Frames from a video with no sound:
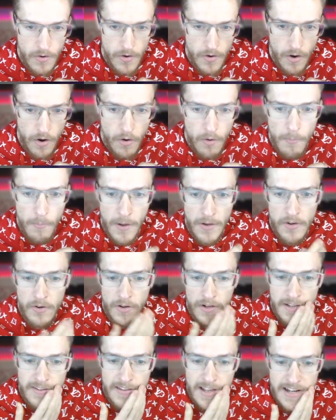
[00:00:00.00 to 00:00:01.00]
Oh my
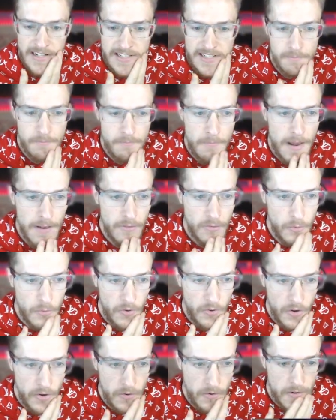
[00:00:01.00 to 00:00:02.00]
god, he's actually Mental
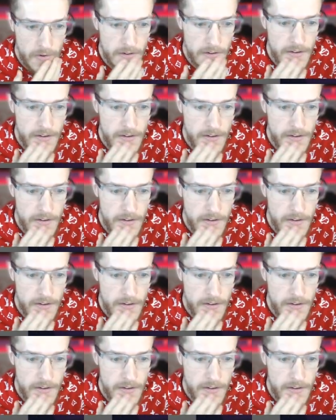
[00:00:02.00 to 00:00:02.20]
Duke.